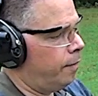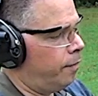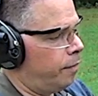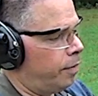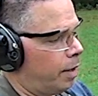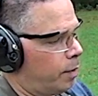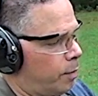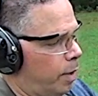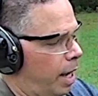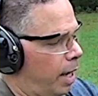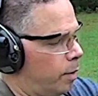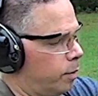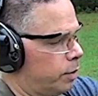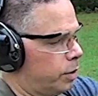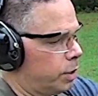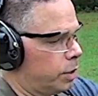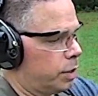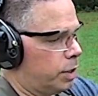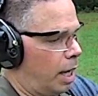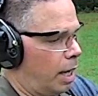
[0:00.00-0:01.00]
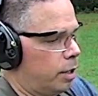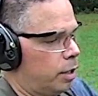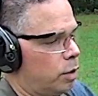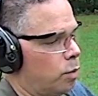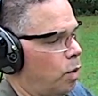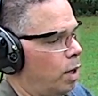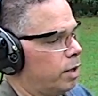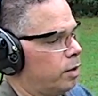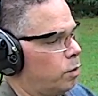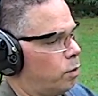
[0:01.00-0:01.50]
that rag would just, and you
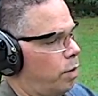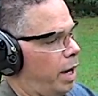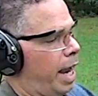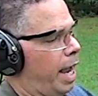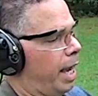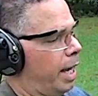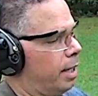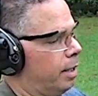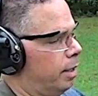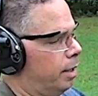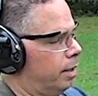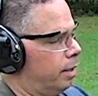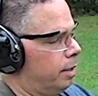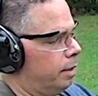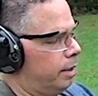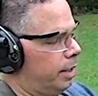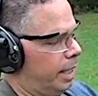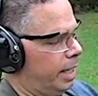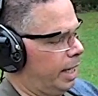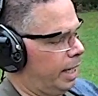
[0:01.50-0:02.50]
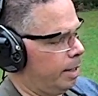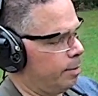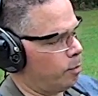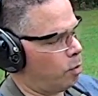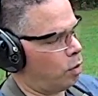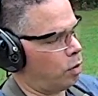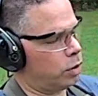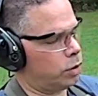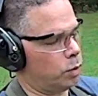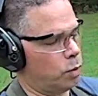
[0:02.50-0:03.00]
want the rag leaning
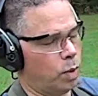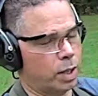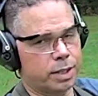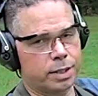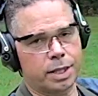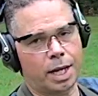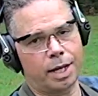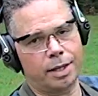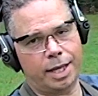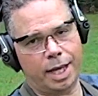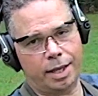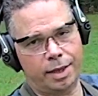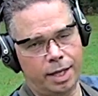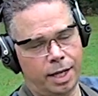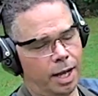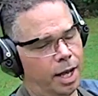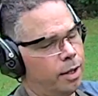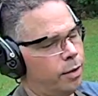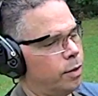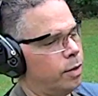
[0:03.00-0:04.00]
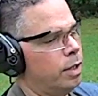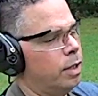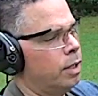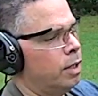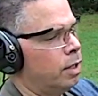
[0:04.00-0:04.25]
more to one side than the other